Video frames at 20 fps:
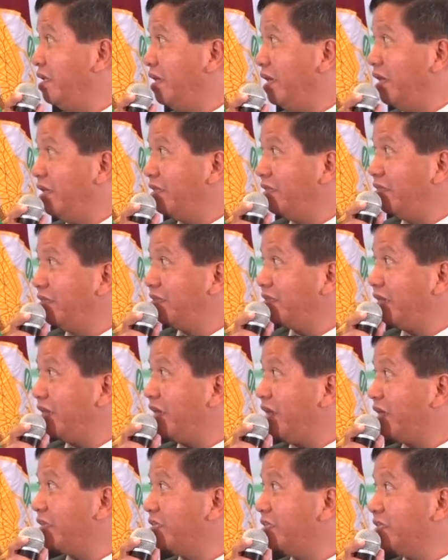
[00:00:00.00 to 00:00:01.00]

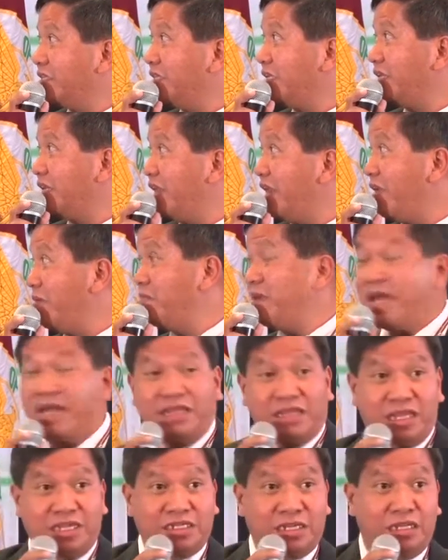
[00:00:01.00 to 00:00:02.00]
uncharacteristic
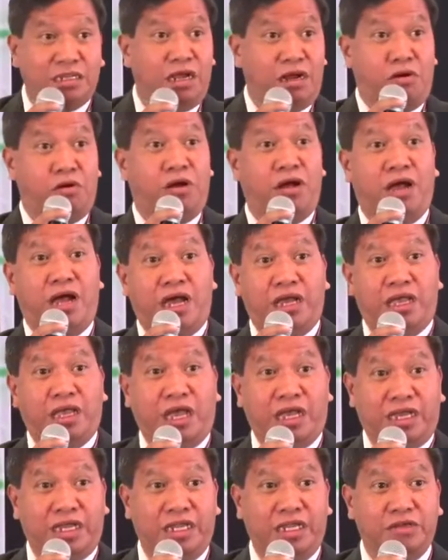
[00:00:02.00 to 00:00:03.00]
layman, they said, oh,
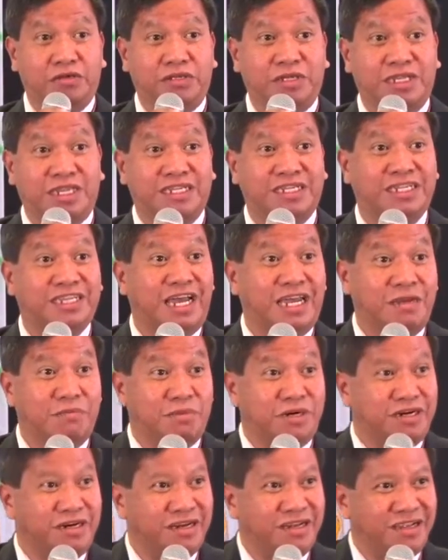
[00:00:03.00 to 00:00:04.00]
can I use it as a
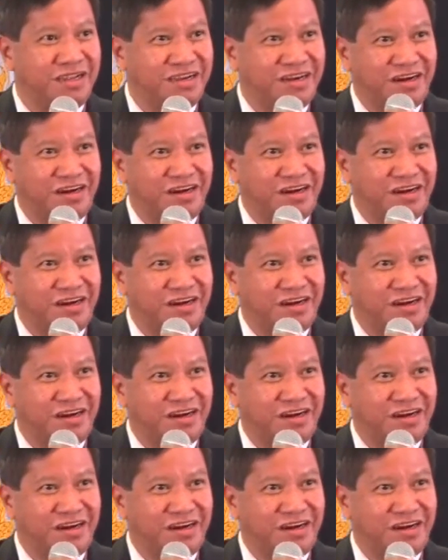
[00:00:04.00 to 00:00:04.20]
diaper,